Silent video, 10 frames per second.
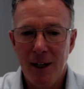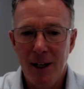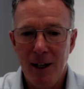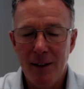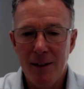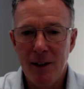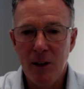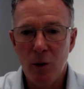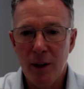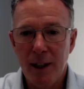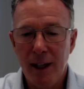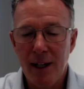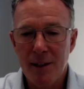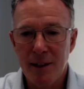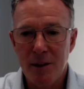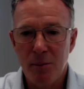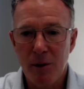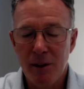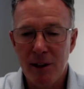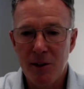And the oil and gas
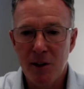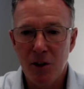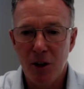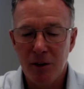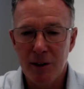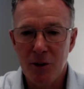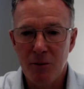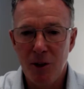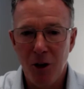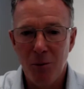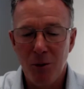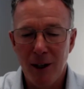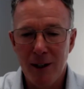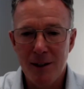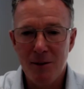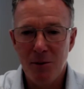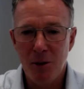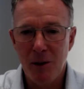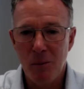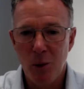experience and knowledge of the operators is very
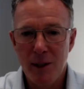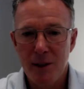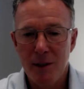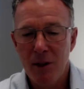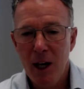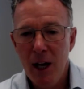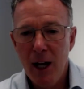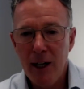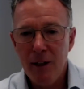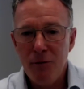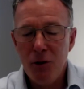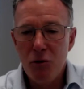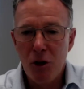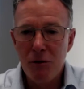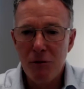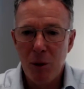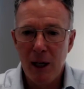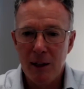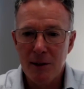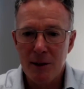impressive. And if you drove
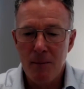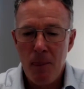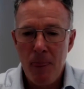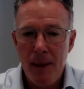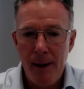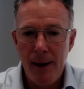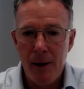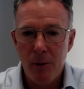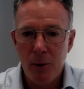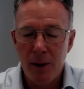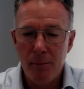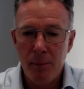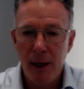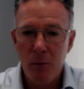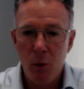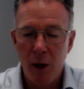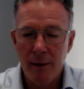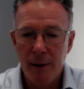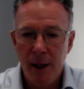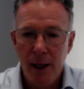past our Pad
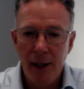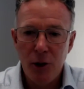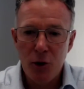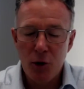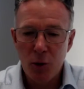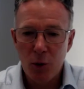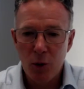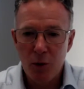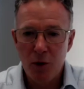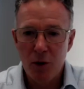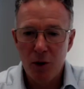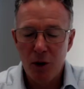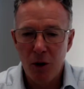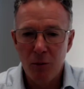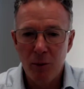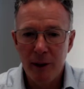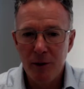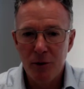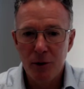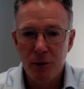1 and you saw the third hole being
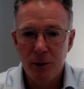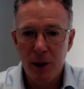drilled,